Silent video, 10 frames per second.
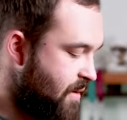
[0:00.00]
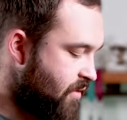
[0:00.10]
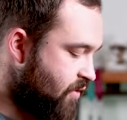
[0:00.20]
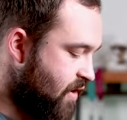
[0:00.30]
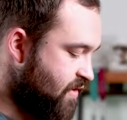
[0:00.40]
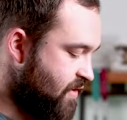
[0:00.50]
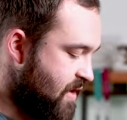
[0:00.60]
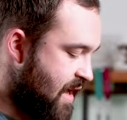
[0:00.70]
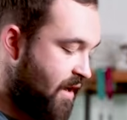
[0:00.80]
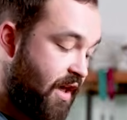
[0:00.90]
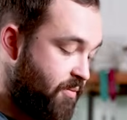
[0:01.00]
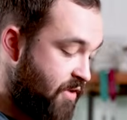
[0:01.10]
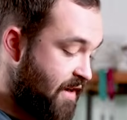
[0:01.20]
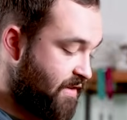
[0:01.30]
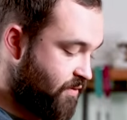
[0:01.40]
come across and other
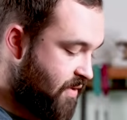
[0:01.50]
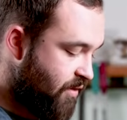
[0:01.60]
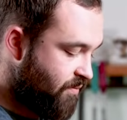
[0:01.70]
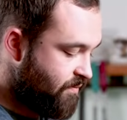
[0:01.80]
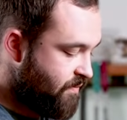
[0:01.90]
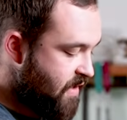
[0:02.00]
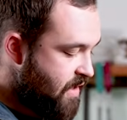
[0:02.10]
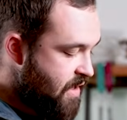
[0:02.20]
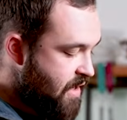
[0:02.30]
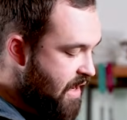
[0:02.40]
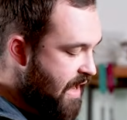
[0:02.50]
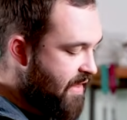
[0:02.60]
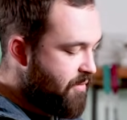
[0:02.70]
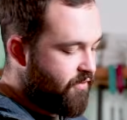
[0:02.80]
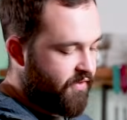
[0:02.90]
brands as well.
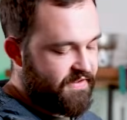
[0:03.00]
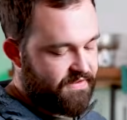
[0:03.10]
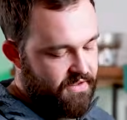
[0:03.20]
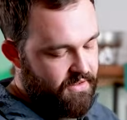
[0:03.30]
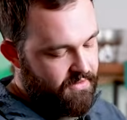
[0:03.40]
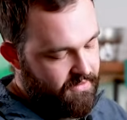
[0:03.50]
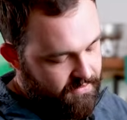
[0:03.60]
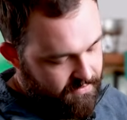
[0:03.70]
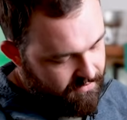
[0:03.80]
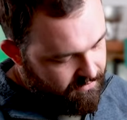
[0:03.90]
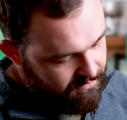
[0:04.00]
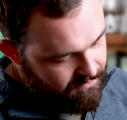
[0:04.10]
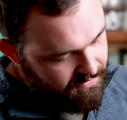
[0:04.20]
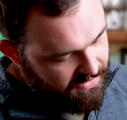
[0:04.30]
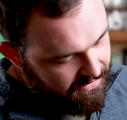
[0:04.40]
And then we've got this
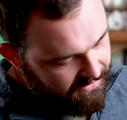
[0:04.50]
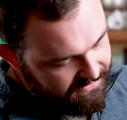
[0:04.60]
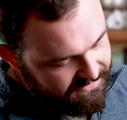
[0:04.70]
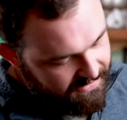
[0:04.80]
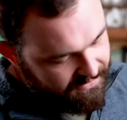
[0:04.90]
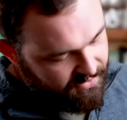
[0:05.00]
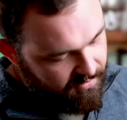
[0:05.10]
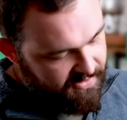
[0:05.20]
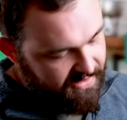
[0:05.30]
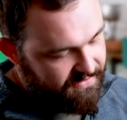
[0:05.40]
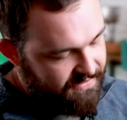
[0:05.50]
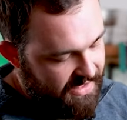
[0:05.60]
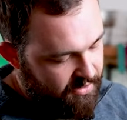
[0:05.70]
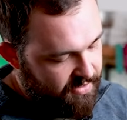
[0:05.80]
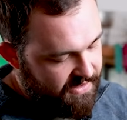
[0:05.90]
little extended top bit to
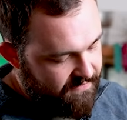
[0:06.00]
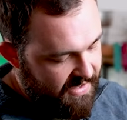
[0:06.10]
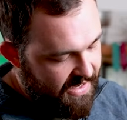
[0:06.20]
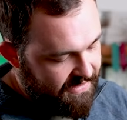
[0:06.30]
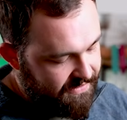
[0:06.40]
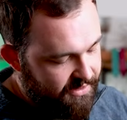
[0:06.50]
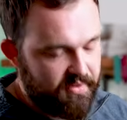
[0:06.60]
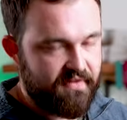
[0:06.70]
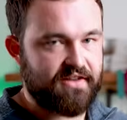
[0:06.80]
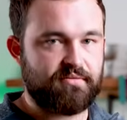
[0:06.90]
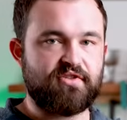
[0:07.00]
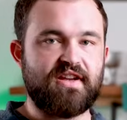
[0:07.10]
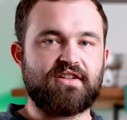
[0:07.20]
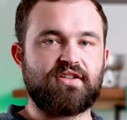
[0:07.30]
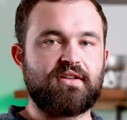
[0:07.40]
help give your hands a little bit of extra
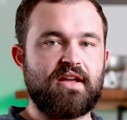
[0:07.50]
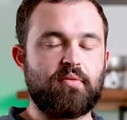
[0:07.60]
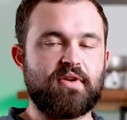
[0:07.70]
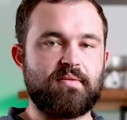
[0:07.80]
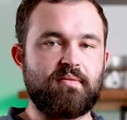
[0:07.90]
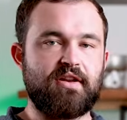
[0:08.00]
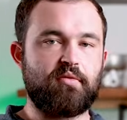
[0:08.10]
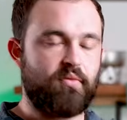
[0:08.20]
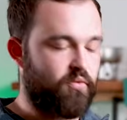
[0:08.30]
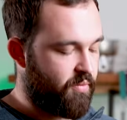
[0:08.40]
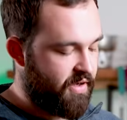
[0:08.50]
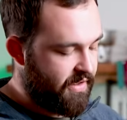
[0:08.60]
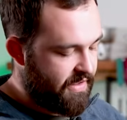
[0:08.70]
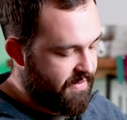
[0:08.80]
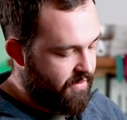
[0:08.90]
protection, help keep them a little bit warmer
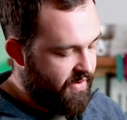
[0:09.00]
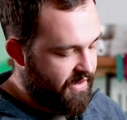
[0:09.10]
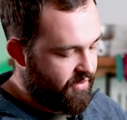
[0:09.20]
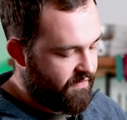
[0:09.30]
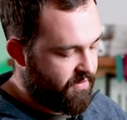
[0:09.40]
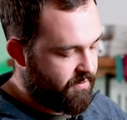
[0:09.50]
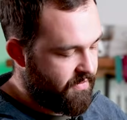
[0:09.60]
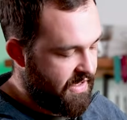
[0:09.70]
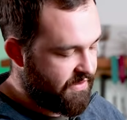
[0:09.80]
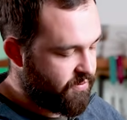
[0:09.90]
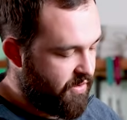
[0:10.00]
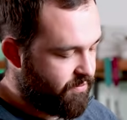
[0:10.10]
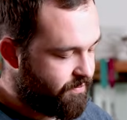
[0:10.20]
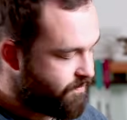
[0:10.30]
and keep that rain off them as well.